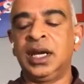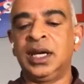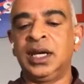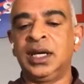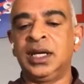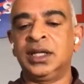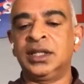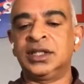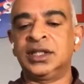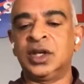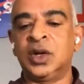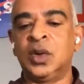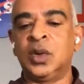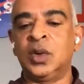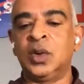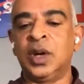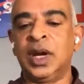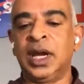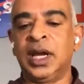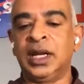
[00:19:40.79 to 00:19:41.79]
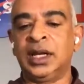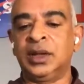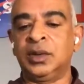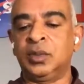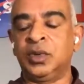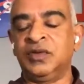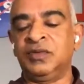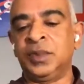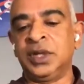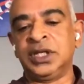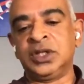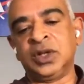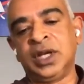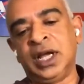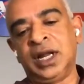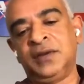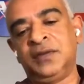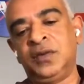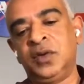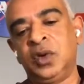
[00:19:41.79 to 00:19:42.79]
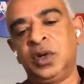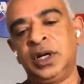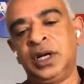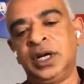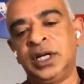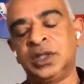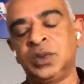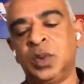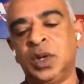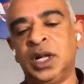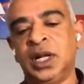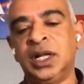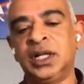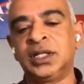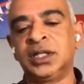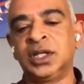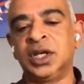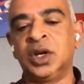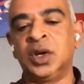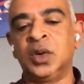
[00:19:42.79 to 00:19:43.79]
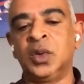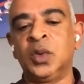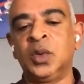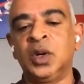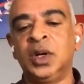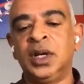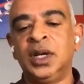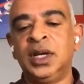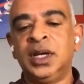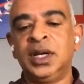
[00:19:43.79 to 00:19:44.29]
And we've been to California as well. So